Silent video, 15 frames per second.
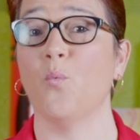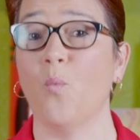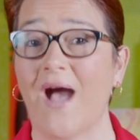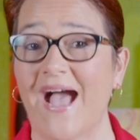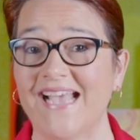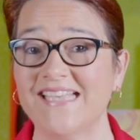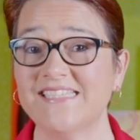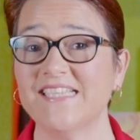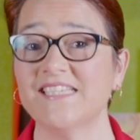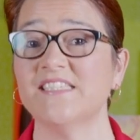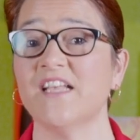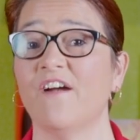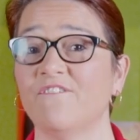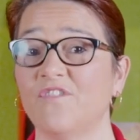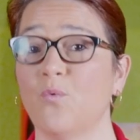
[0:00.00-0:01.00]
wisest
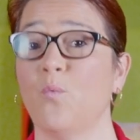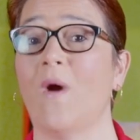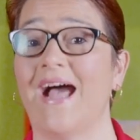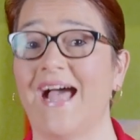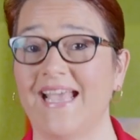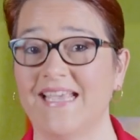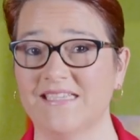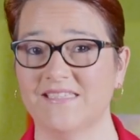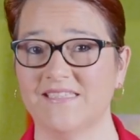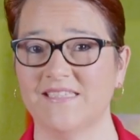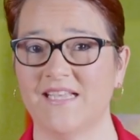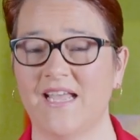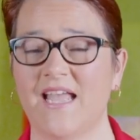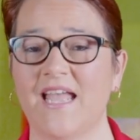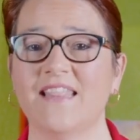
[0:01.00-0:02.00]
of the wise.
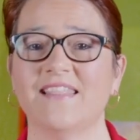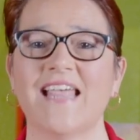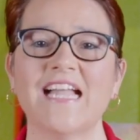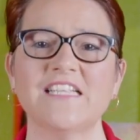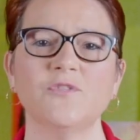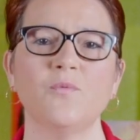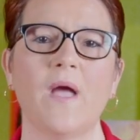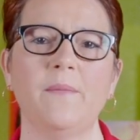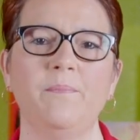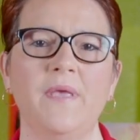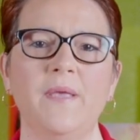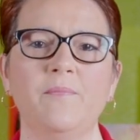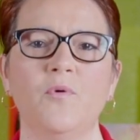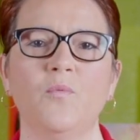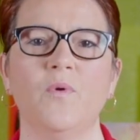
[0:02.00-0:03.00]
That's why
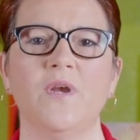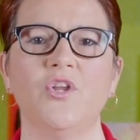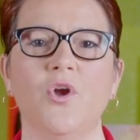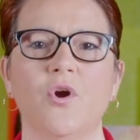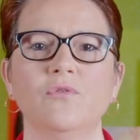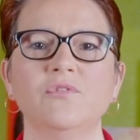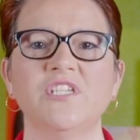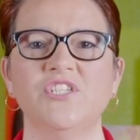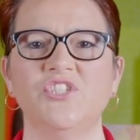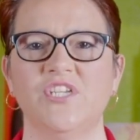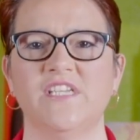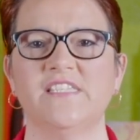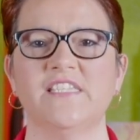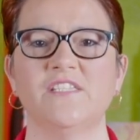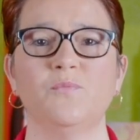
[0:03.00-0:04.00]
people would go to
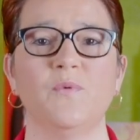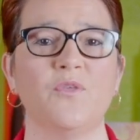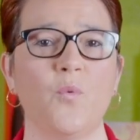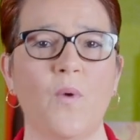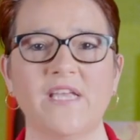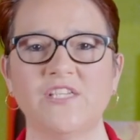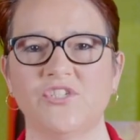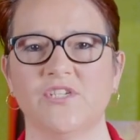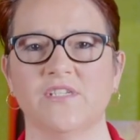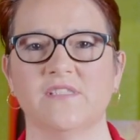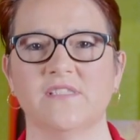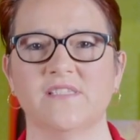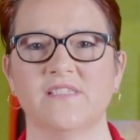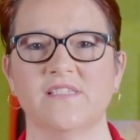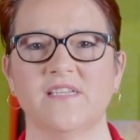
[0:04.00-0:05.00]
Jesus with
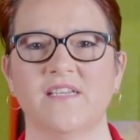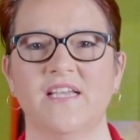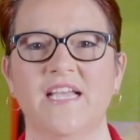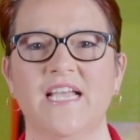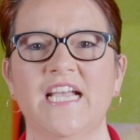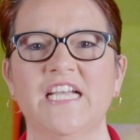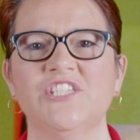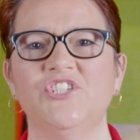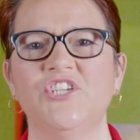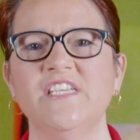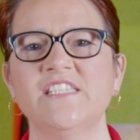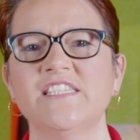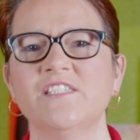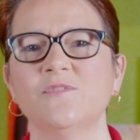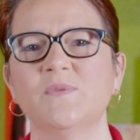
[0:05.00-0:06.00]
questions.
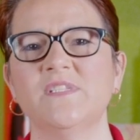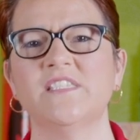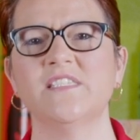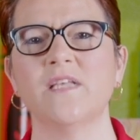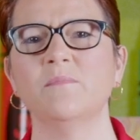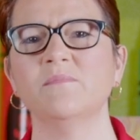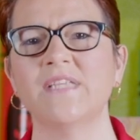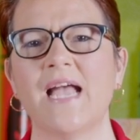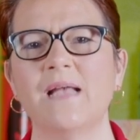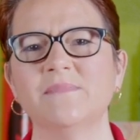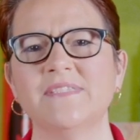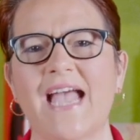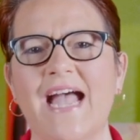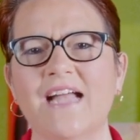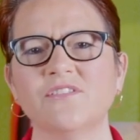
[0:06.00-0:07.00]
Jesus would
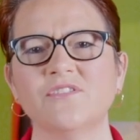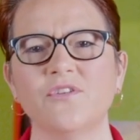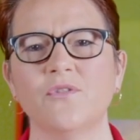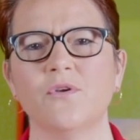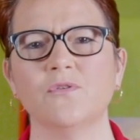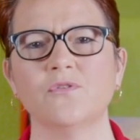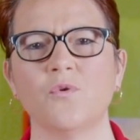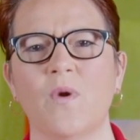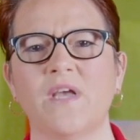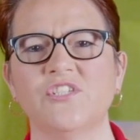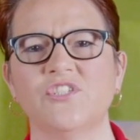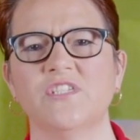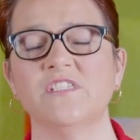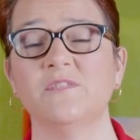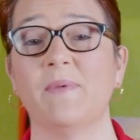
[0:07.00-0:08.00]
sometimes answer those
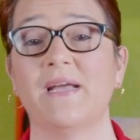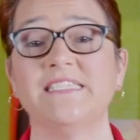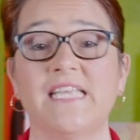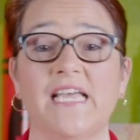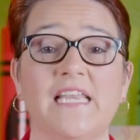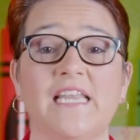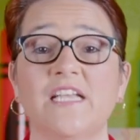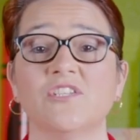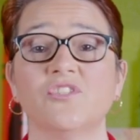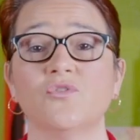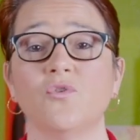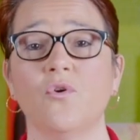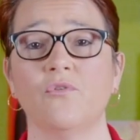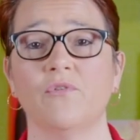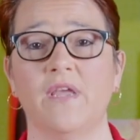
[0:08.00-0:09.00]
questions by telling a
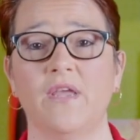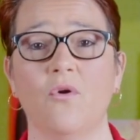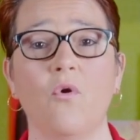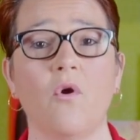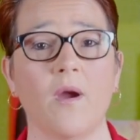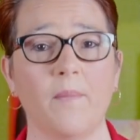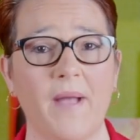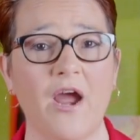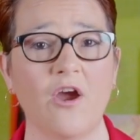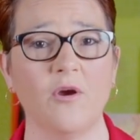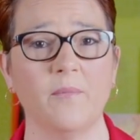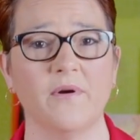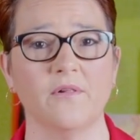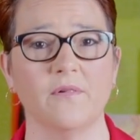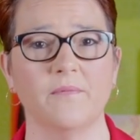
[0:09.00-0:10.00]
story or a
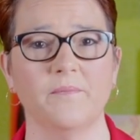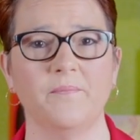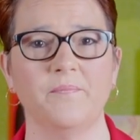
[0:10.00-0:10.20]
parable.